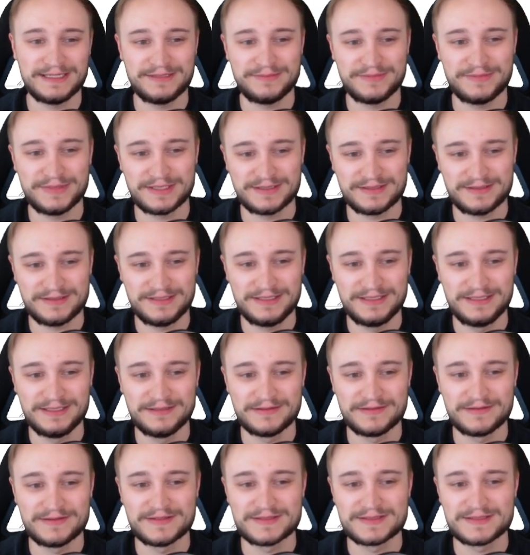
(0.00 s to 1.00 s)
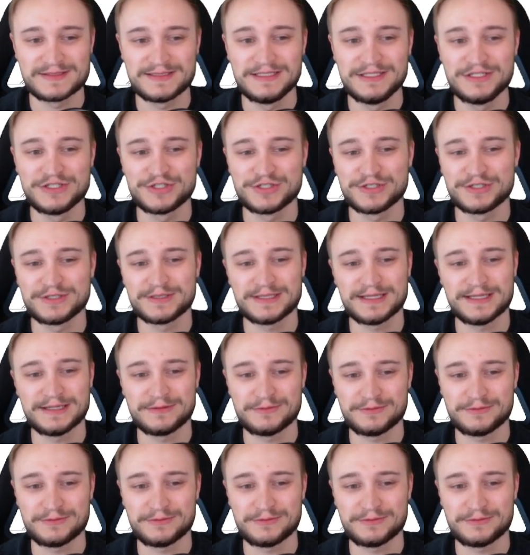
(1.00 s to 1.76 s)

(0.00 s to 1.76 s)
but here this t-shirt and